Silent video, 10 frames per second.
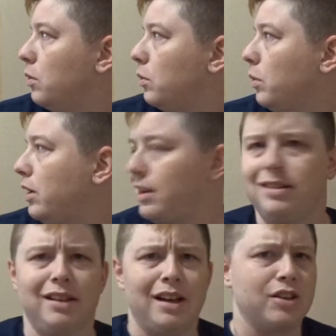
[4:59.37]
where is
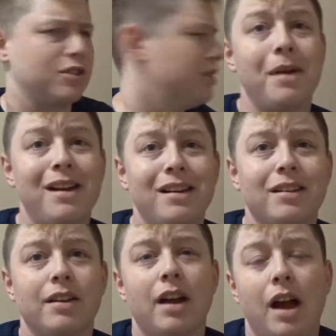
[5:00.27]
it actually? I,
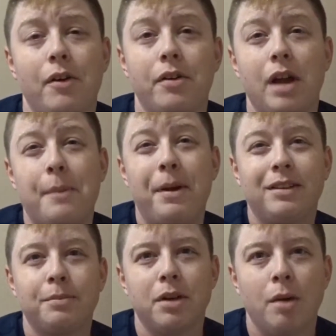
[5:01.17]
I picked
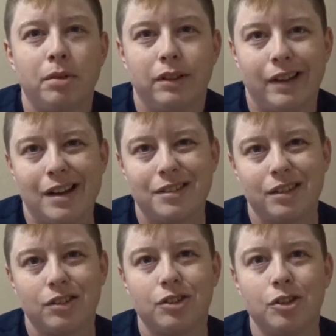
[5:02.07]
up a couple
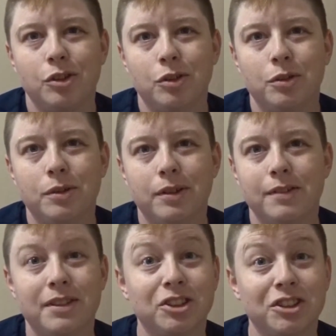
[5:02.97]
classics too, The
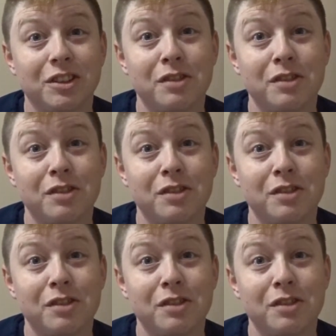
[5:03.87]
Adventures of